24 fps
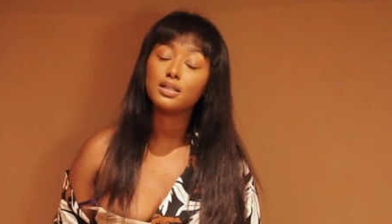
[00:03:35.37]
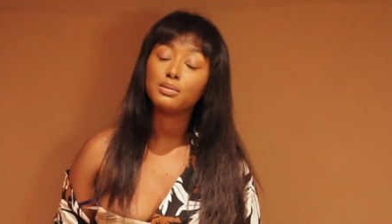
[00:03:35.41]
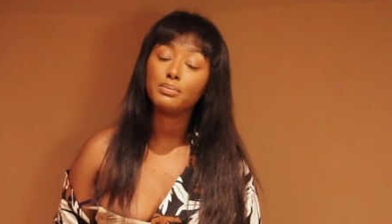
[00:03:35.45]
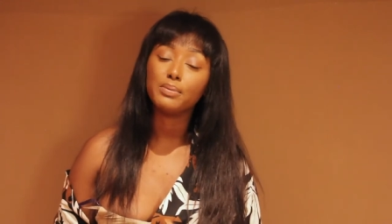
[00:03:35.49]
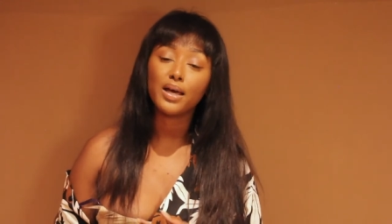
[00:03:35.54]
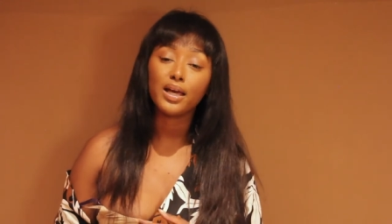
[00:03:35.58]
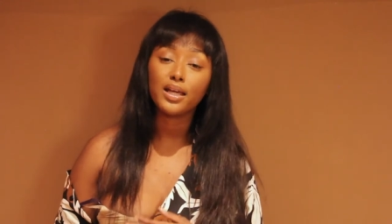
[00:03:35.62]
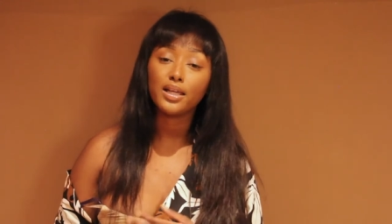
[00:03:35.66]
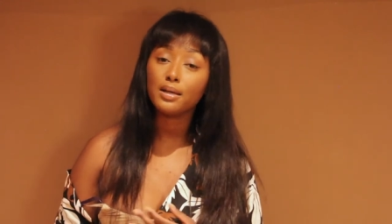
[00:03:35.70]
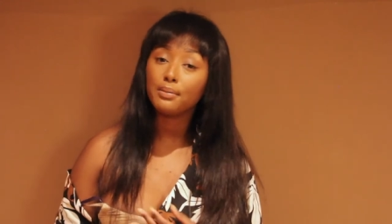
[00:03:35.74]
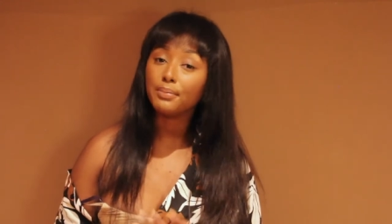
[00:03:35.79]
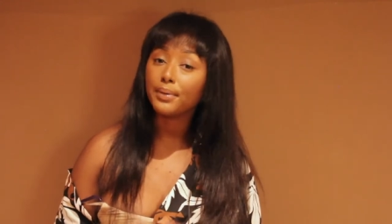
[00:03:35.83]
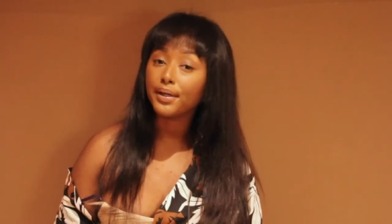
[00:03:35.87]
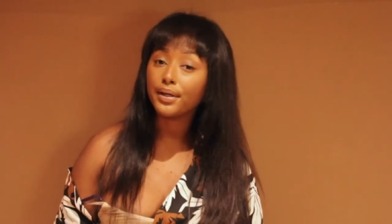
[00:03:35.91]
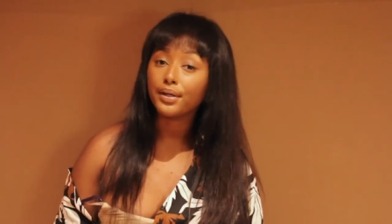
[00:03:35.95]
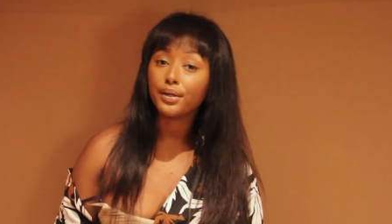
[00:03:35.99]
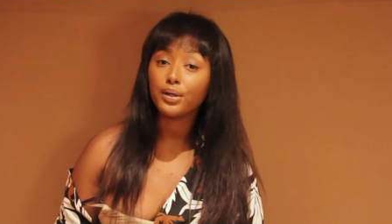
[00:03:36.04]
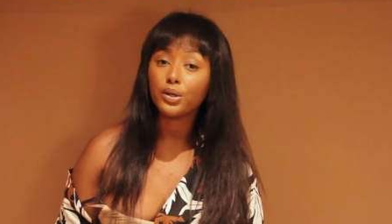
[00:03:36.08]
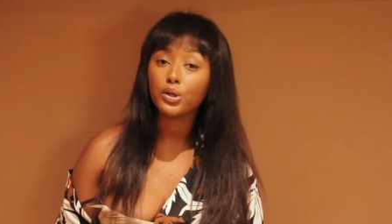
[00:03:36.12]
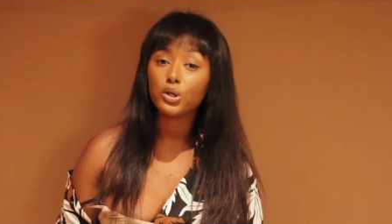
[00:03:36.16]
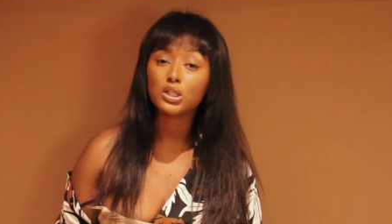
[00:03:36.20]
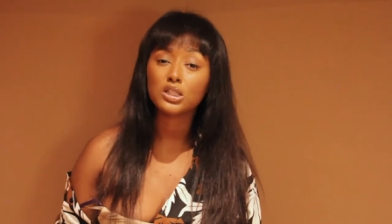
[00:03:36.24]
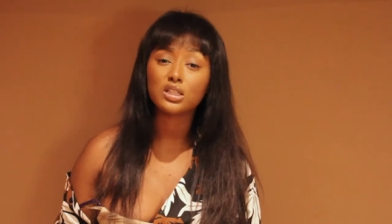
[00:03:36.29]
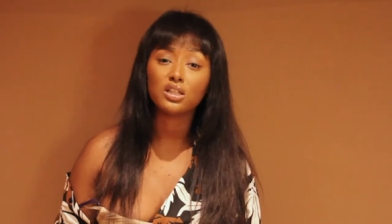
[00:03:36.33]
to pay your
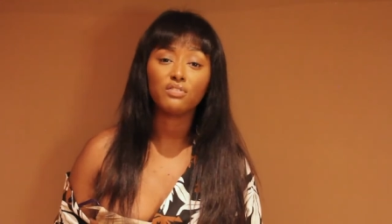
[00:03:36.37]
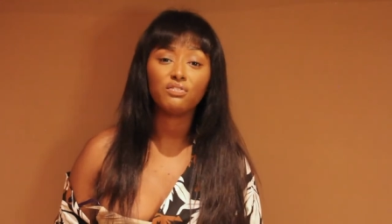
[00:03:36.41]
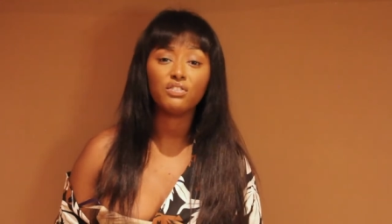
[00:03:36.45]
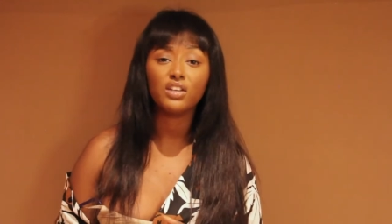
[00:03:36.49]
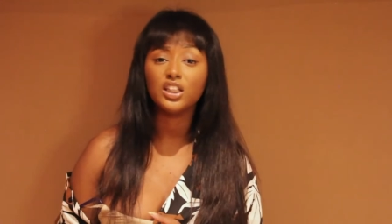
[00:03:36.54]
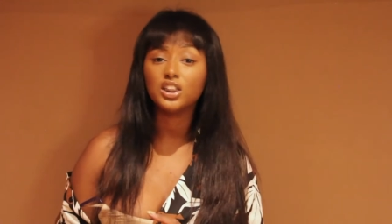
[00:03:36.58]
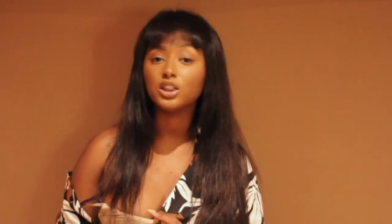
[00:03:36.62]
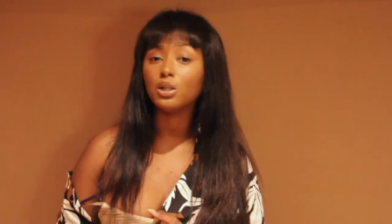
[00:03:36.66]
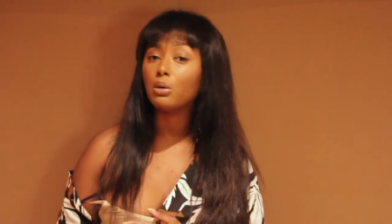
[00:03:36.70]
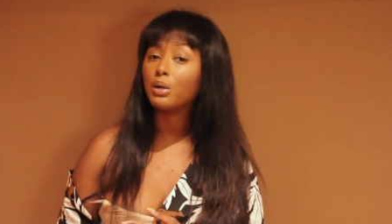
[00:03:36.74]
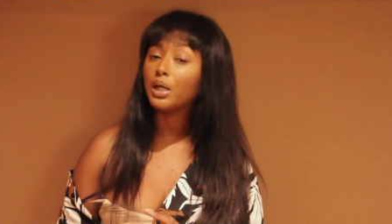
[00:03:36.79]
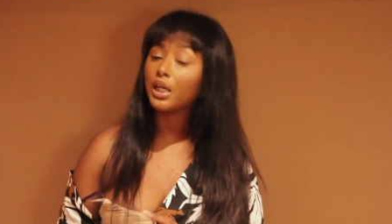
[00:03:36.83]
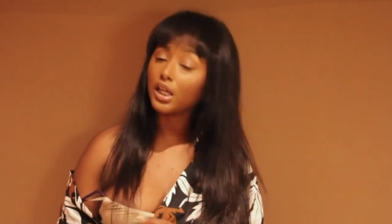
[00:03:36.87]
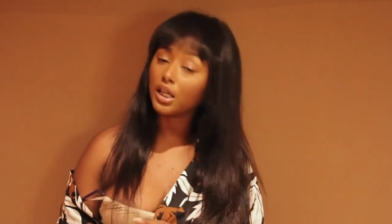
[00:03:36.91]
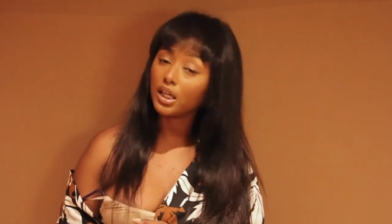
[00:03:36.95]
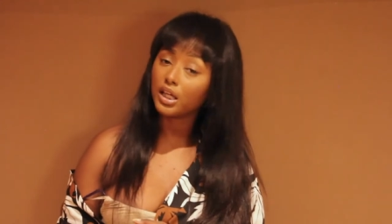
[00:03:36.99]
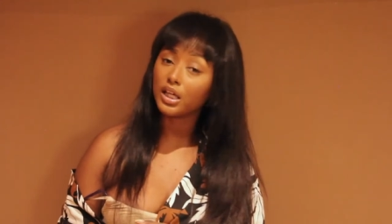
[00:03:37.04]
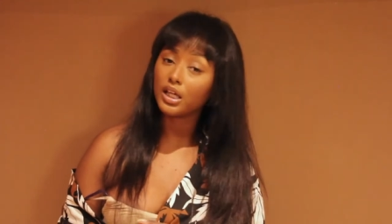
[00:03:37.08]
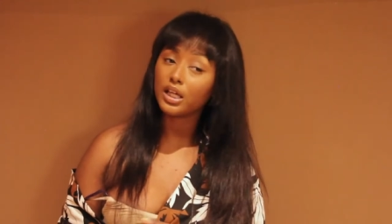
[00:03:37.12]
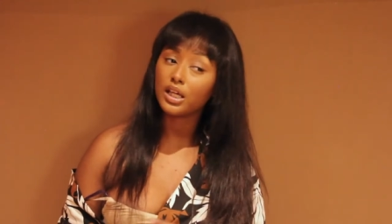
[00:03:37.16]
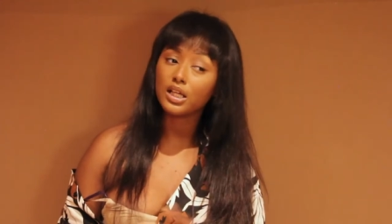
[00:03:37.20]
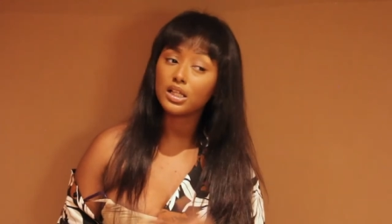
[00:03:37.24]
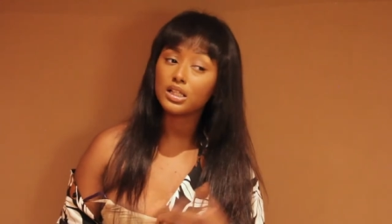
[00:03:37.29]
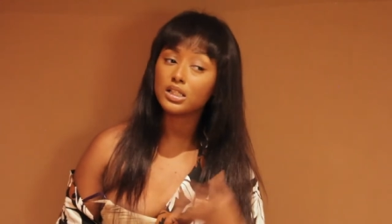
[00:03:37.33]
bills, to feed your
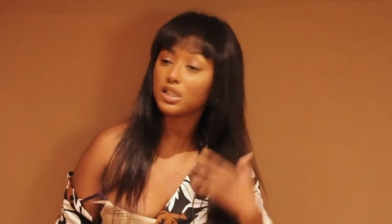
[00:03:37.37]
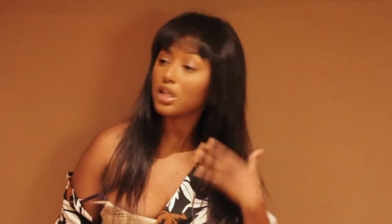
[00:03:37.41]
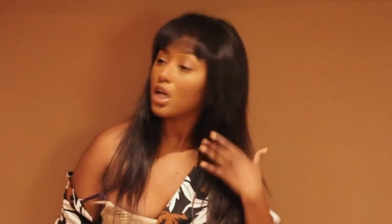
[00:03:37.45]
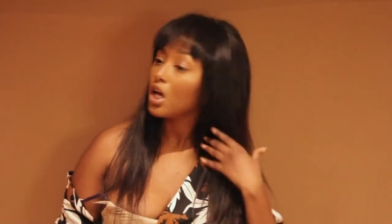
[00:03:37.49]
kids,